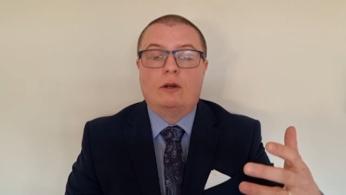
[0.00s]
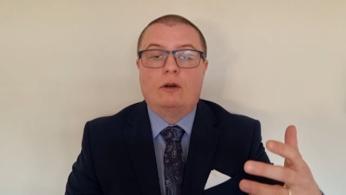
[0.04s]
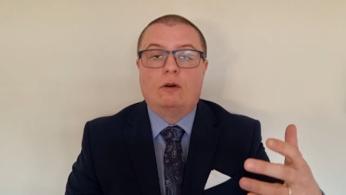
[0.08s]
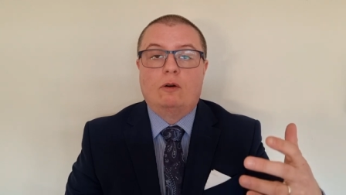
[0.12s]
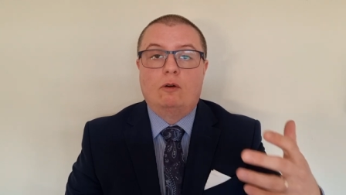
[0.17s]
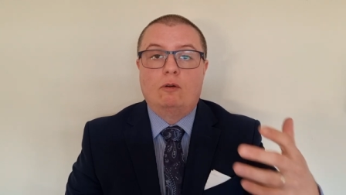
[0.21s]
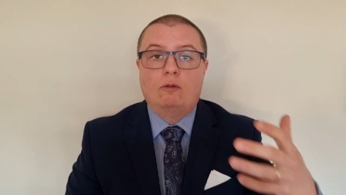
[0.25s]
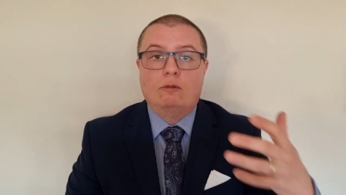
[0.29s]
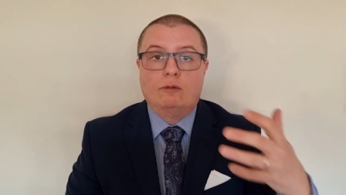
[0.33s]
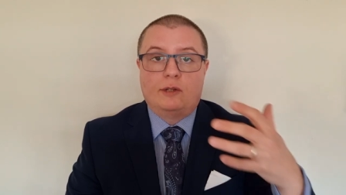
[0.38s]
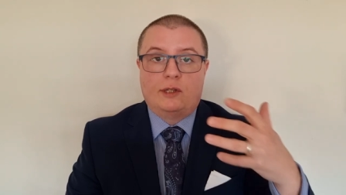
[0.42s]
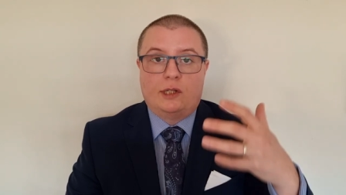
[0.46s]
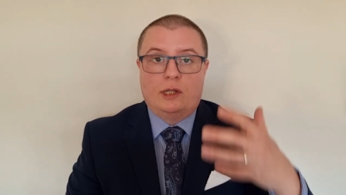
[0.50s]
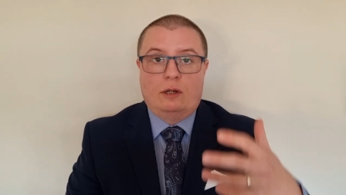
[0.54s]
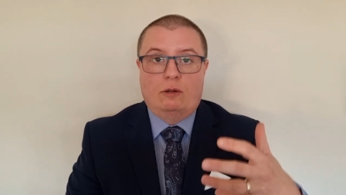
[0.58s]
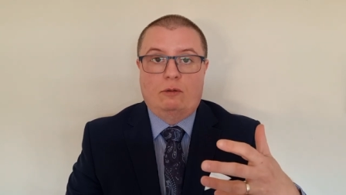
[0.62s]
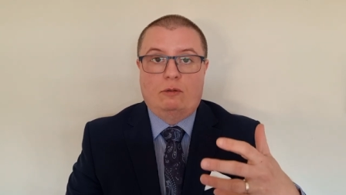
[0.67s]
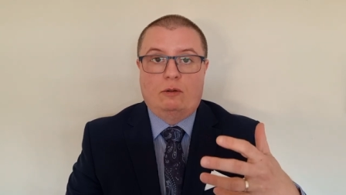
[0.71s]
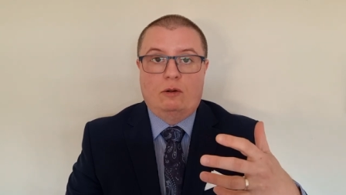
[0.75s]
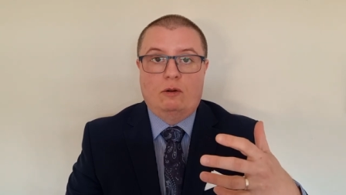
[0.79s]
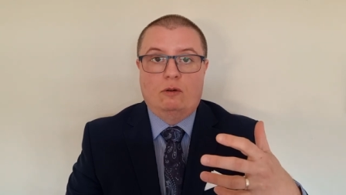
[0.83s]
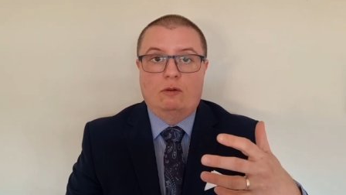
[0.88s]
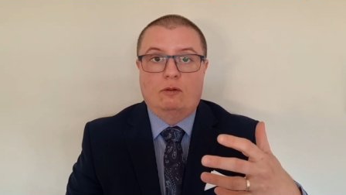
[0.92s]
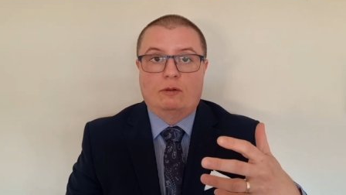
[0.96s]

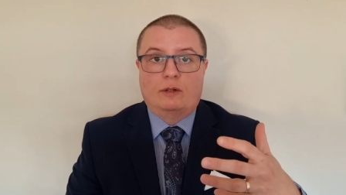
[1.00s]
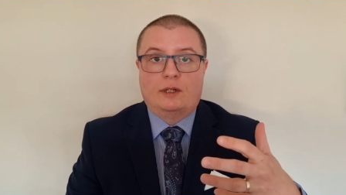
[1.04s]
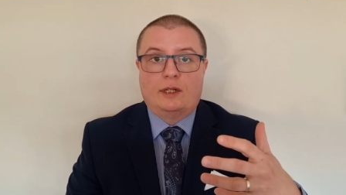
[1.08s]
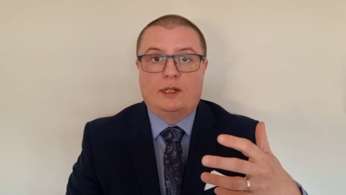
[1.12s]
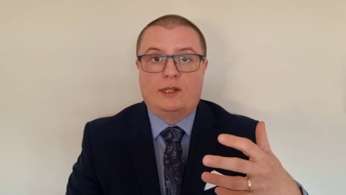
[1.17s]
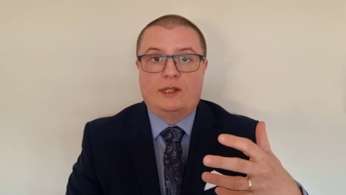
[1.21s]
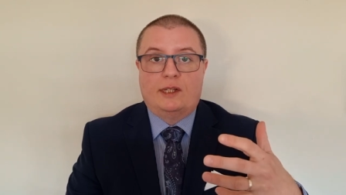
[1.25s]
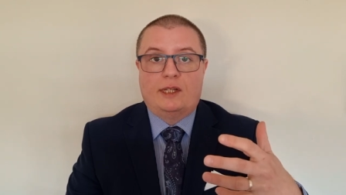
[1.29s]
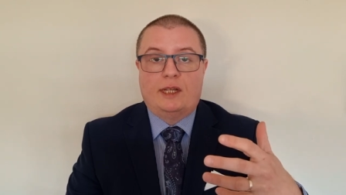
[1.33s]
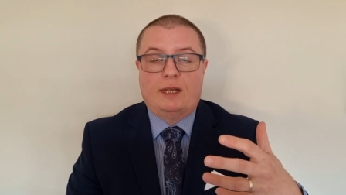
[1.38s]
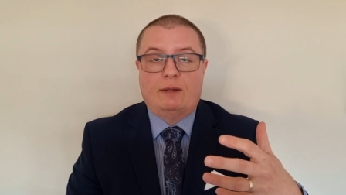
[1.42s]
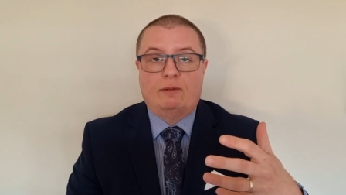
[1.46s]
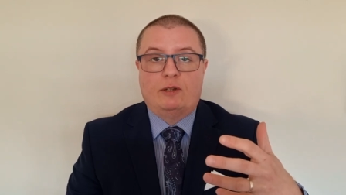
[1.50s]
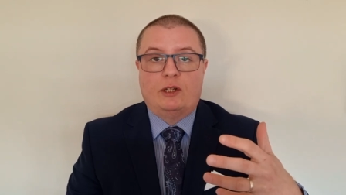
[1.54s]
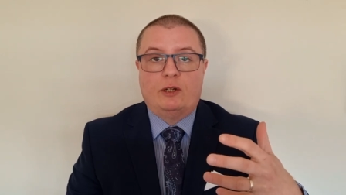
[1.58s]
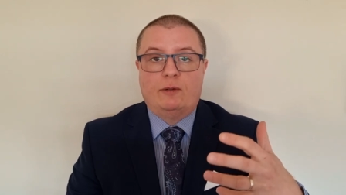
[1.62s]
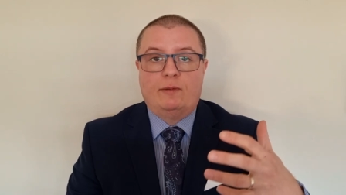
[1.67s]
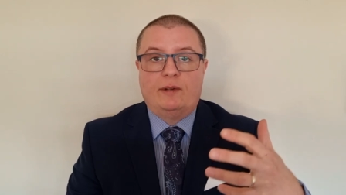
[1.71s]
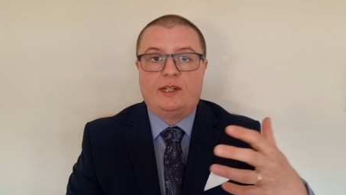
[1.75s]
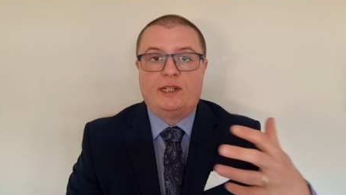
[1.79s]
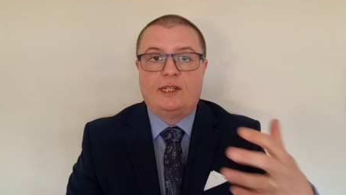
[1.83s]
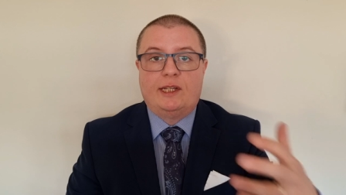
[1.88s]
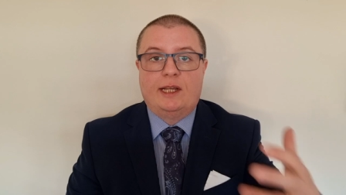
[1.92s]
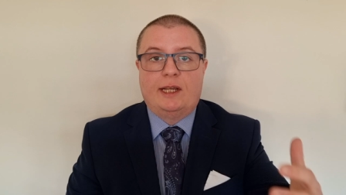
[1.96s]
also called, it seems,
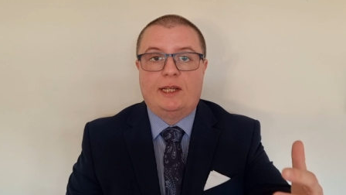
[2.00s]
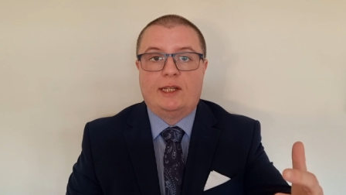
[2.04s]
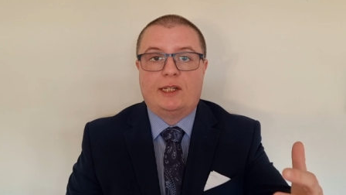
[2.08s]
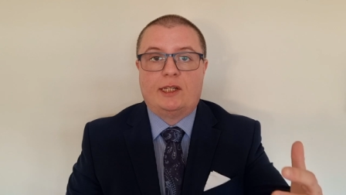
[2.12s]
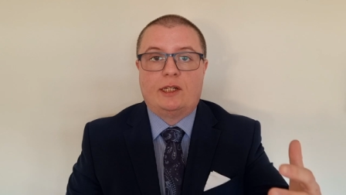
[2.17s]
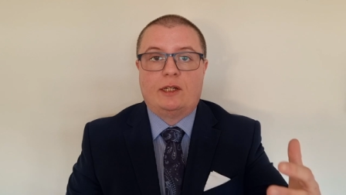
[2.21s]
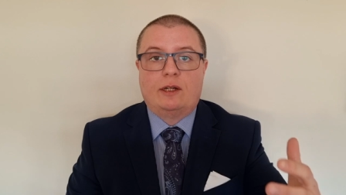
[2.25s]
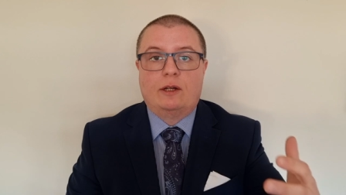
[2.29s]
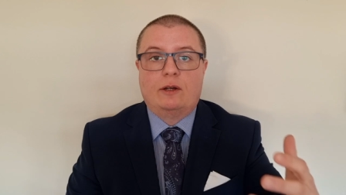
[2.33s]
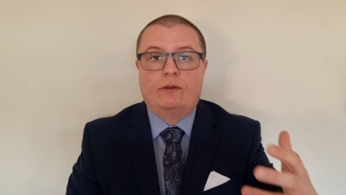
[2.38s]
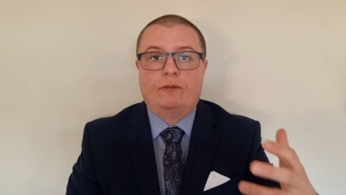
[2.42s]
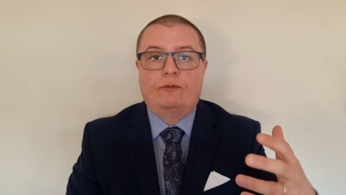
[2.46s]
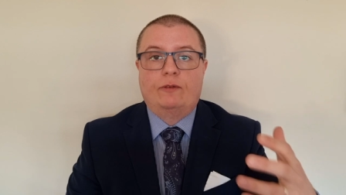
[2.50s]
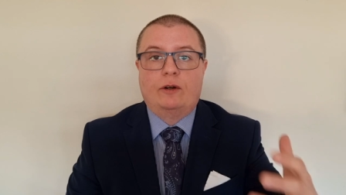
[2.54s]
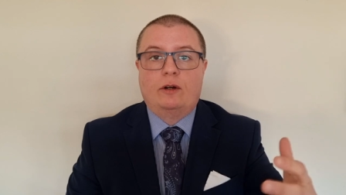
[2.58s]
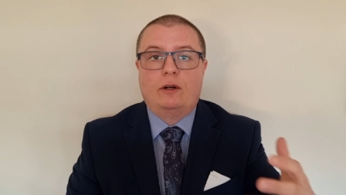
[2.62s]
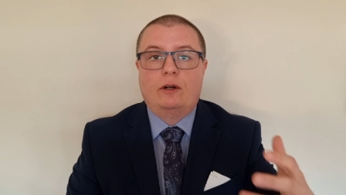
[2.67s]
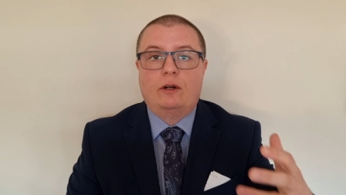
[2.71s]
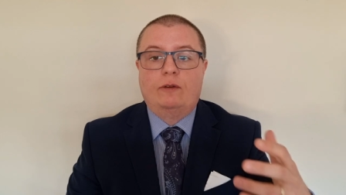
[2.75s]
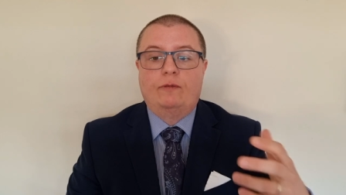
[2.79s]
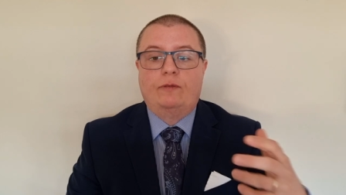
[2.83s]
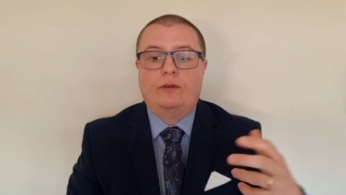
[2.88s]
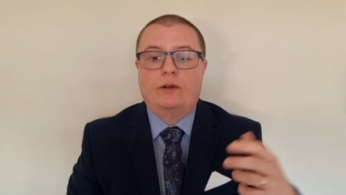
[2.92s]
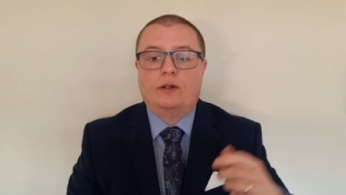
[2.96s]
to exist for
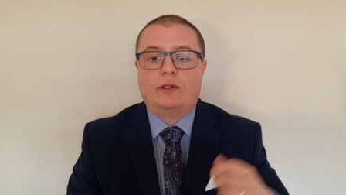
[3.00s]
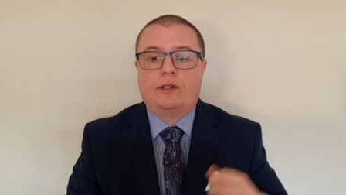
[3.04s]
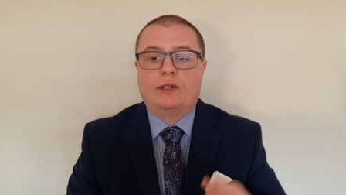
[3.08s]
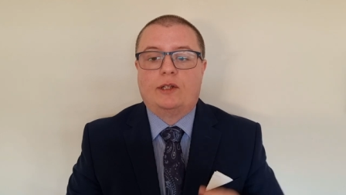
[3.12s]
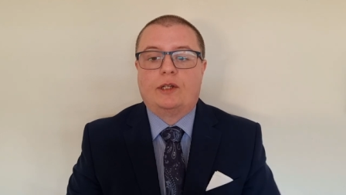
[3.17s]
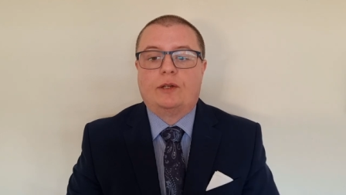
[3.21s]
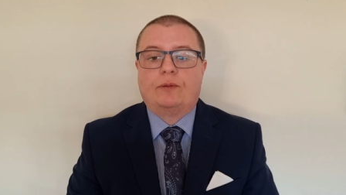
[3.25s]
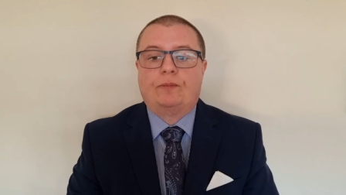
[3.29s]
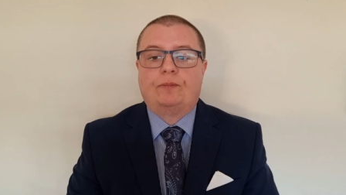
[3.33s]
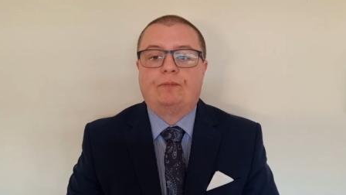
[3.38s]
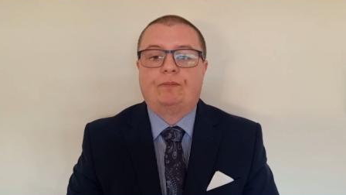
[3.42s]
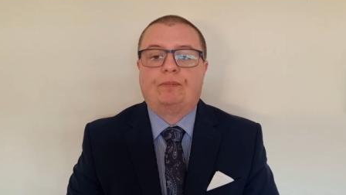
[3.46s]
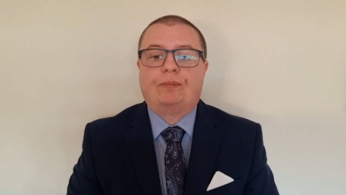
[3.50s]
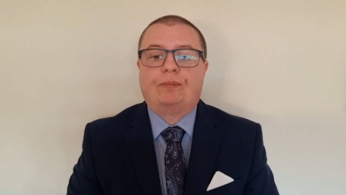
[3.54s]
others.